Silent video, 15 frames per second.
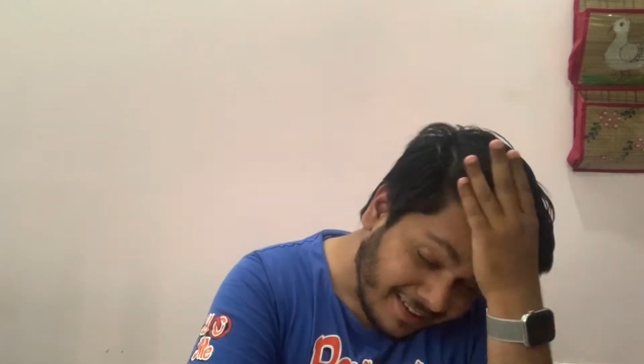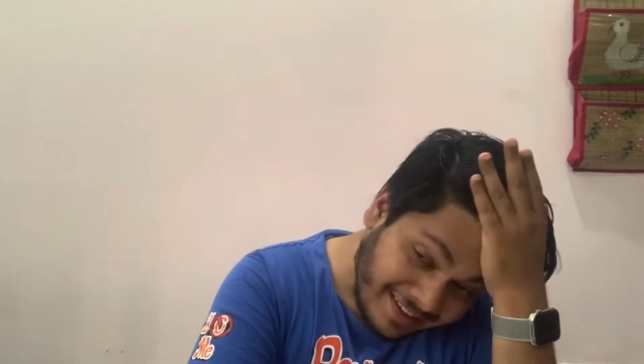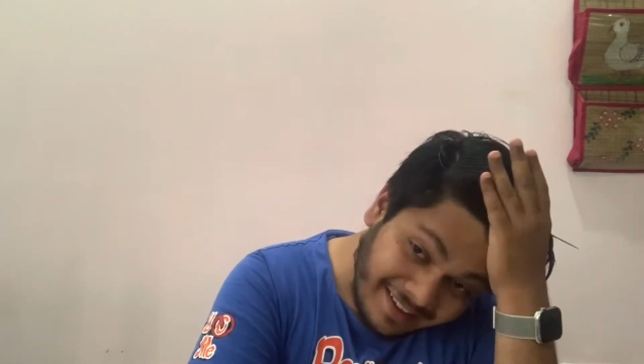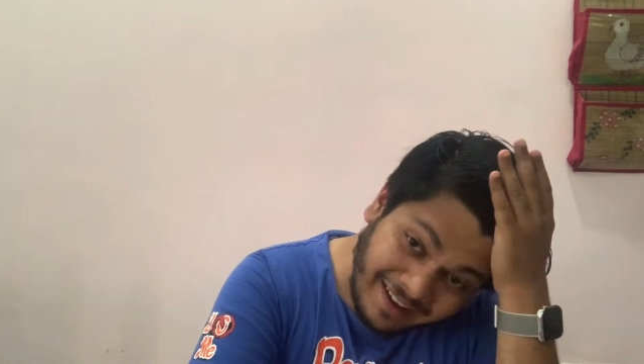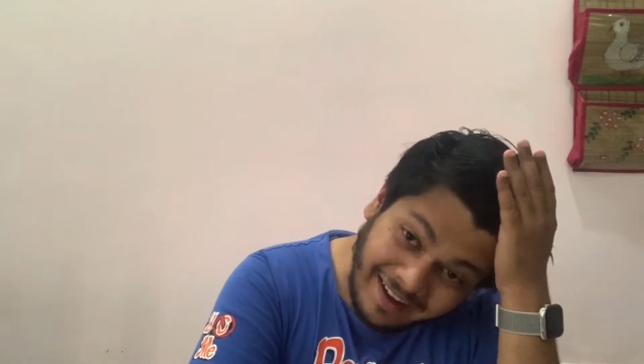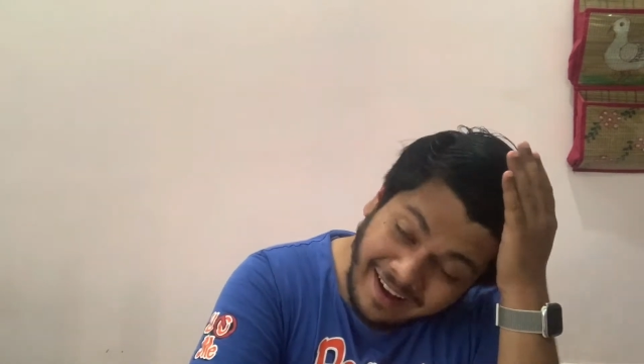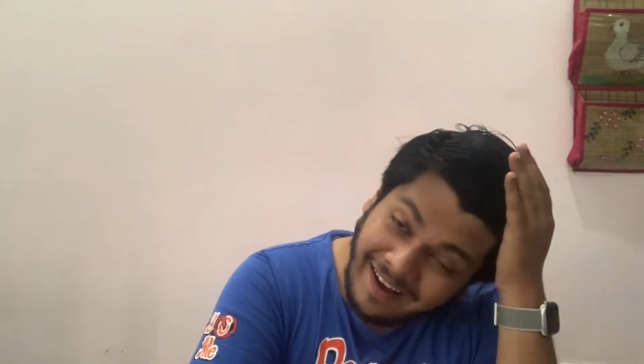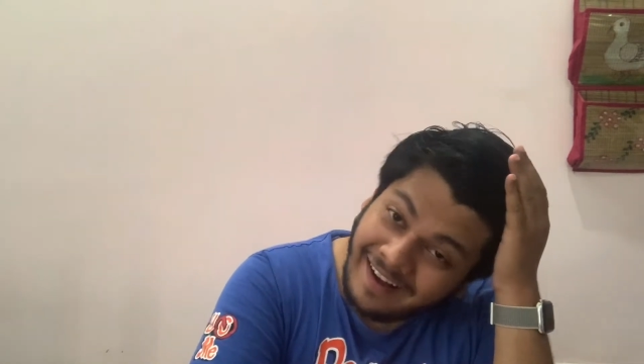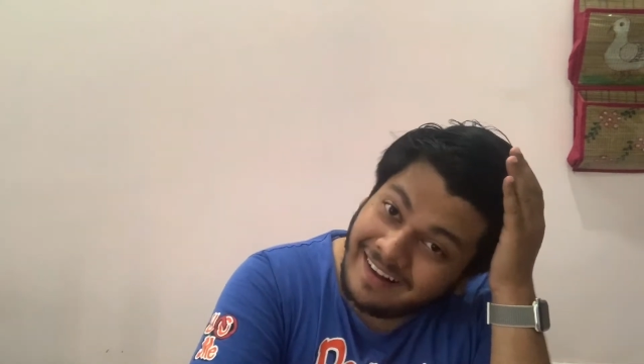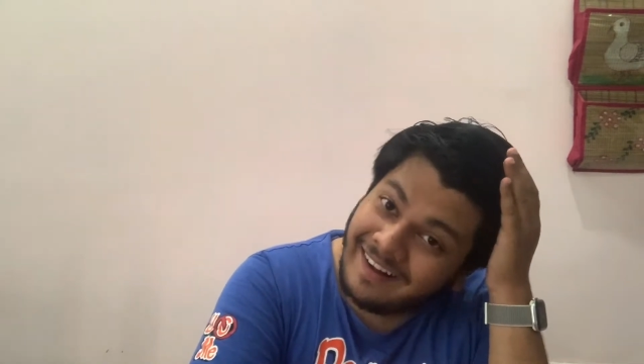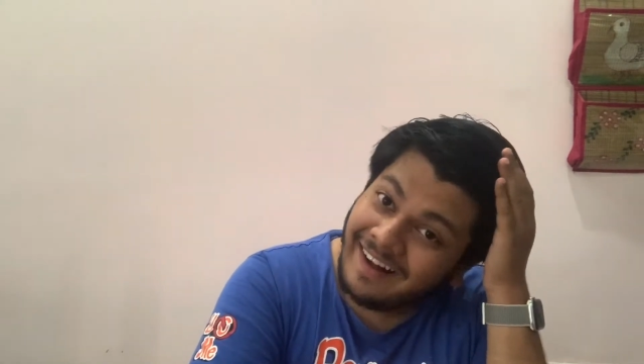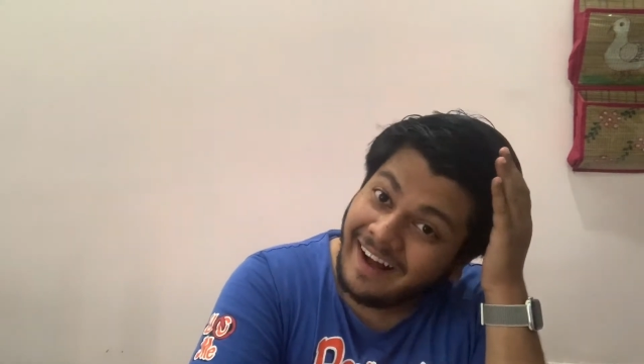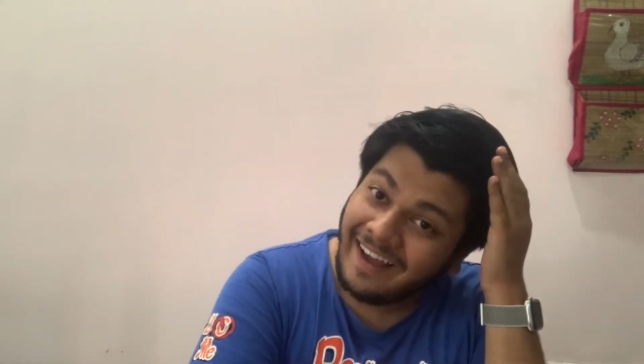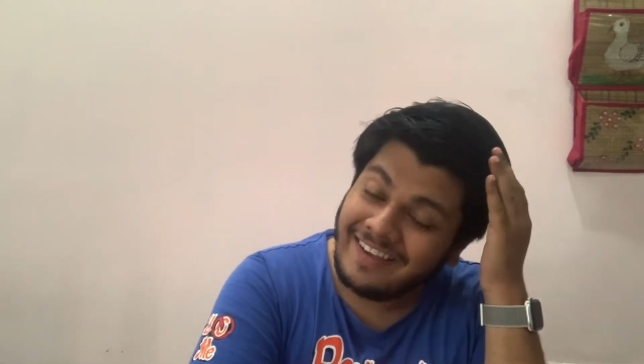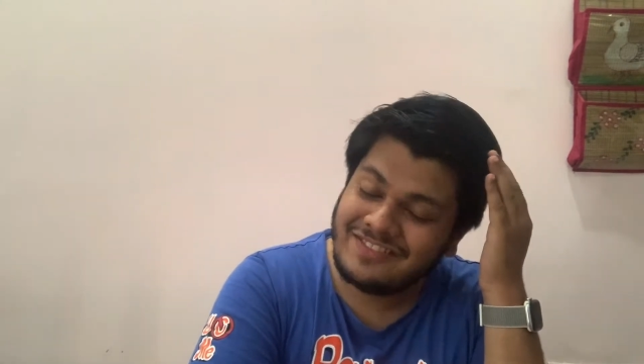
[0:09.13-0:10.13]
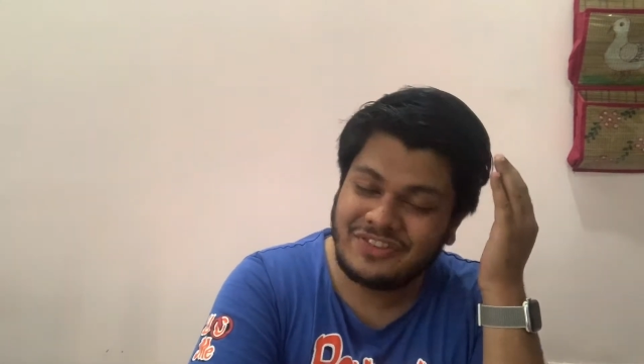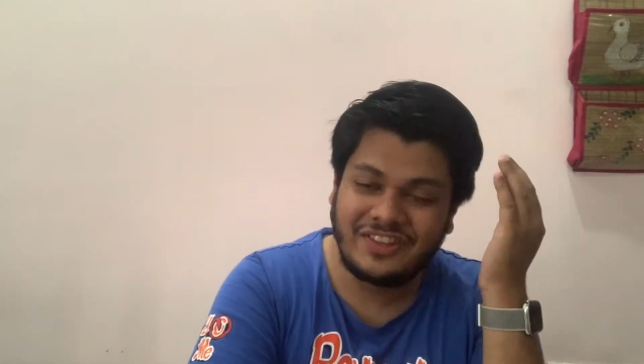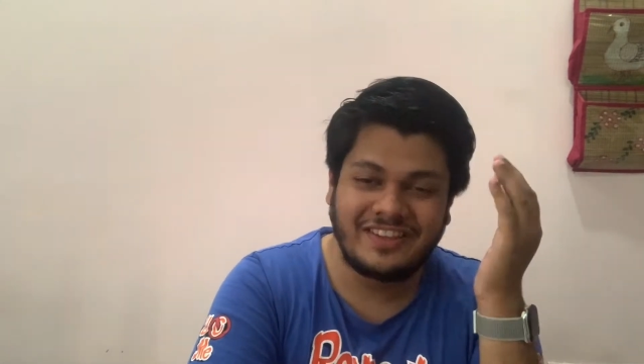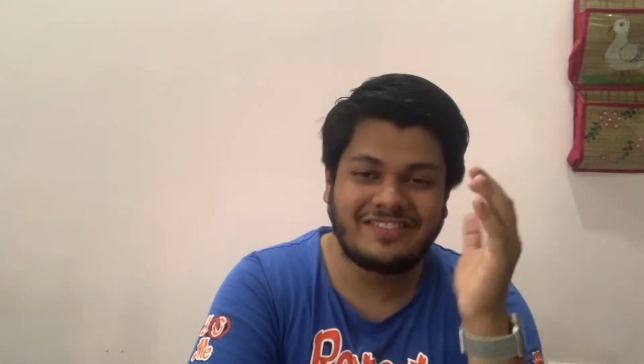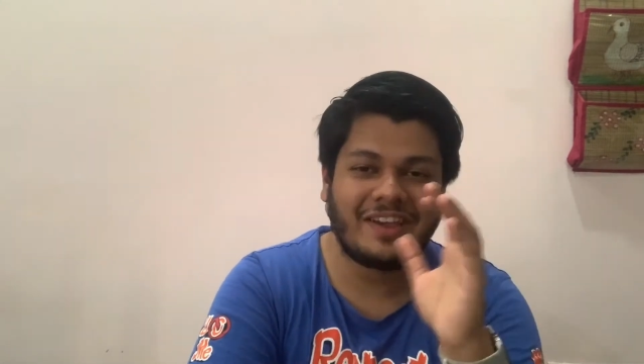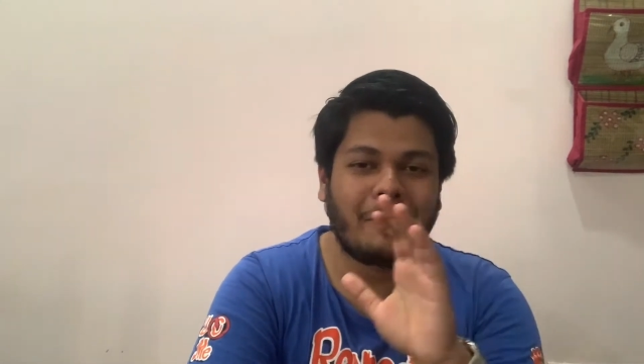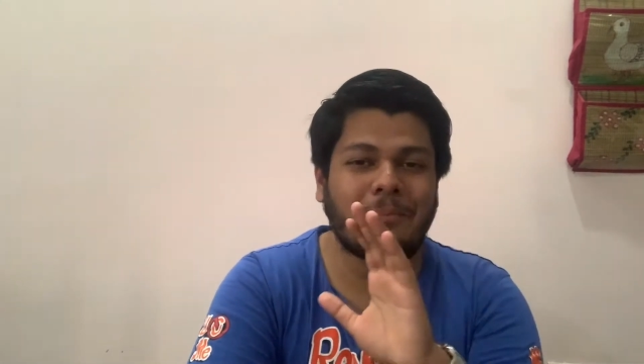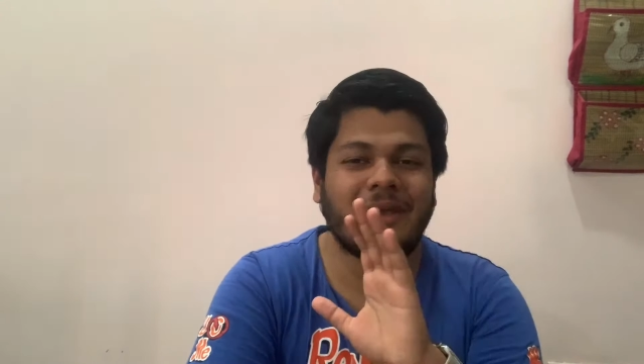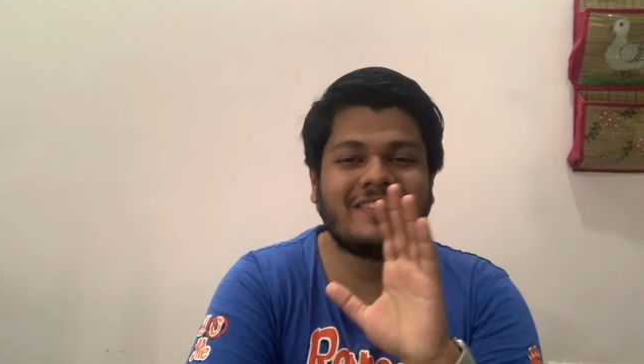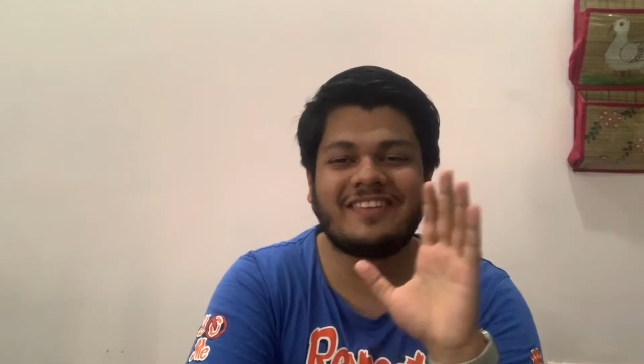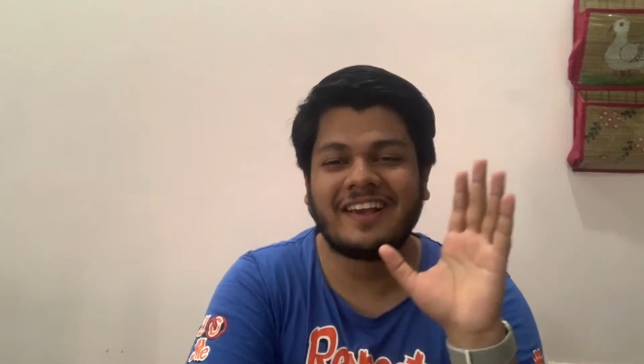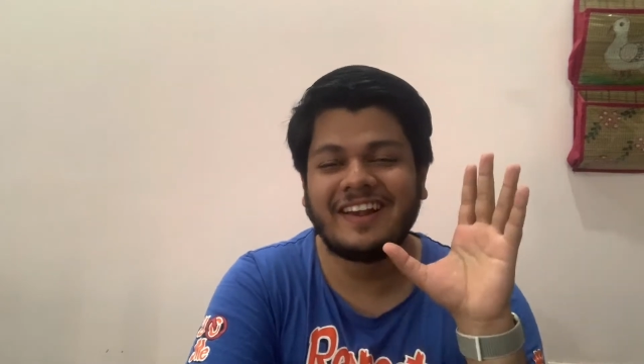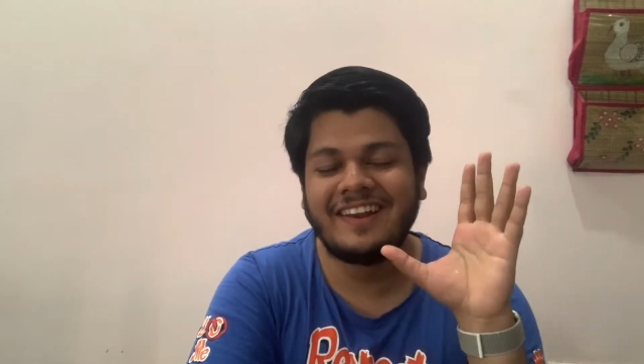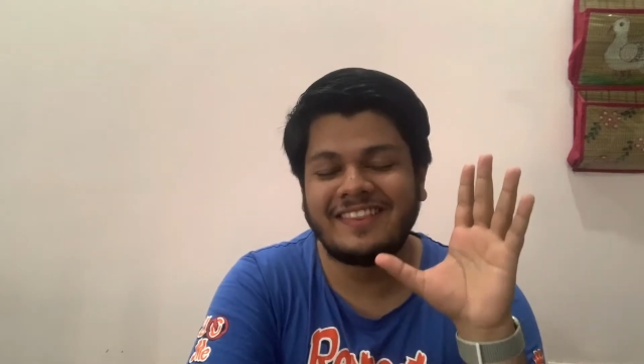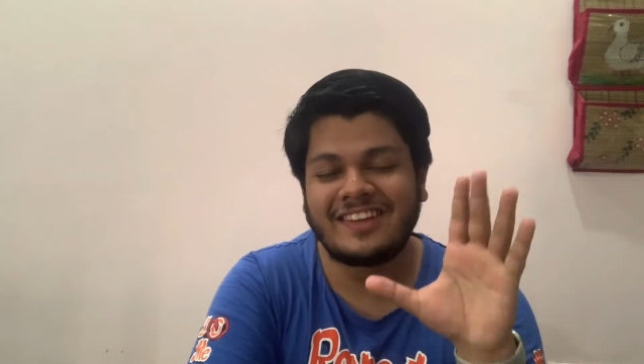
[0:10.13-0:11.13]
Guys, these are basically